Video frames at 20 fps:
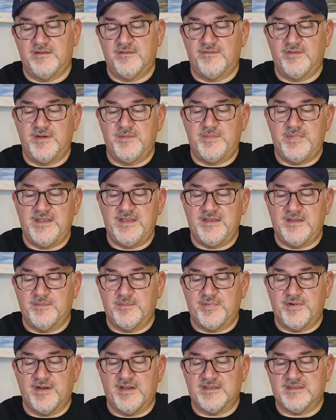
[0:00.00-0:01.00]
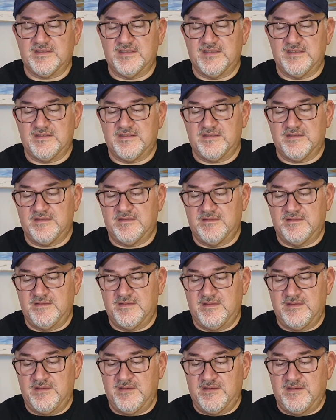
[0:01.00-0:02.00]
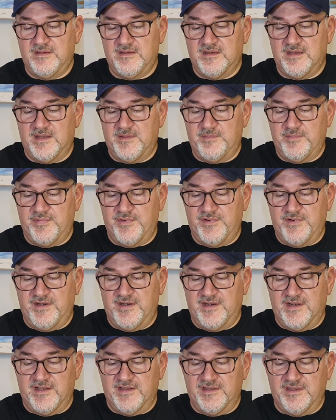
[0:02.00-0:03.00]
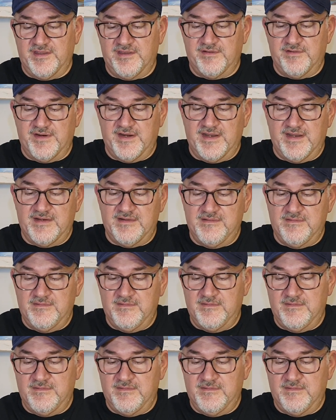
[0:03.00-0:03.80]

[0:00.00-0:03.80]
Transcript: Repeat the process. I put it on the thread,